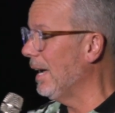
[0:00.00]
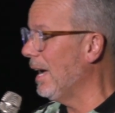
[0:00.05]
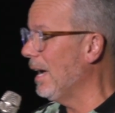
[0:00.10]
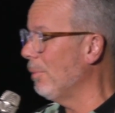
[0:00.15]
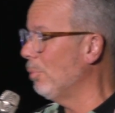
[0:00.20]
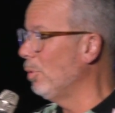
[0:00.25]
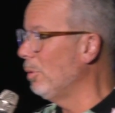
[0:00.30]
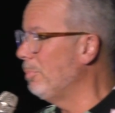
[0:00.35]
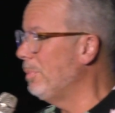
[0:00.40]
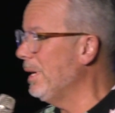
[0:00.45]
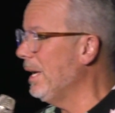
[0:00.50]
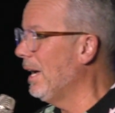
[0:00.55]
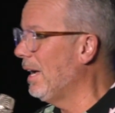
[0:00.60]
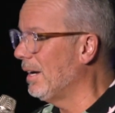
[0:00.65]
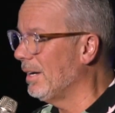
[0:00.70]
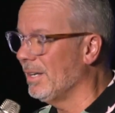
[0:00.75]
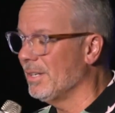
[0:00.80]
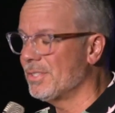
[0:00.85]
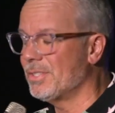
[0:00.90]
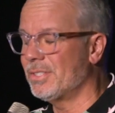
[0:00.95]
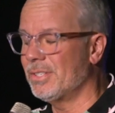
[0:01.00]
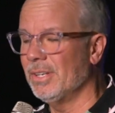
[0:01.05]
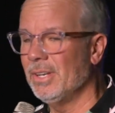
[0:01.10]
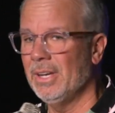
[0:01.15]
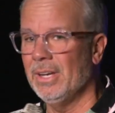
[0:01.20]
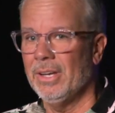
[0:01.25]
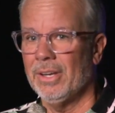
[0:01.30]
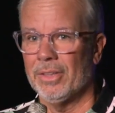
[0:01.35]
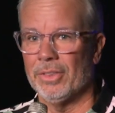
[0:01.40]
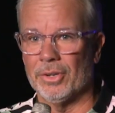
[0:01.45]
I, I will be
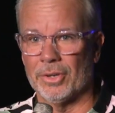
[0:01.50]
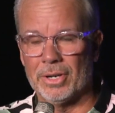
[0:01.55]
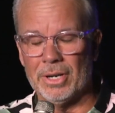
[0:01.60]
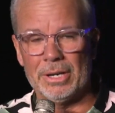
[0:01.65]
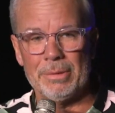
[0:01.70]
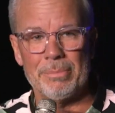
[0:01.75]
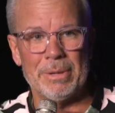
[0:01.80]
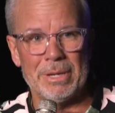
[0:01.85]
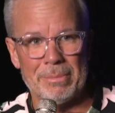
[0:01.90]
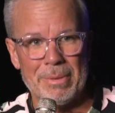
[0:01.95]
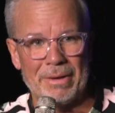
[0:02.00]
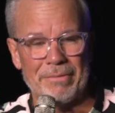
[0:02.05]
honest, they're going to be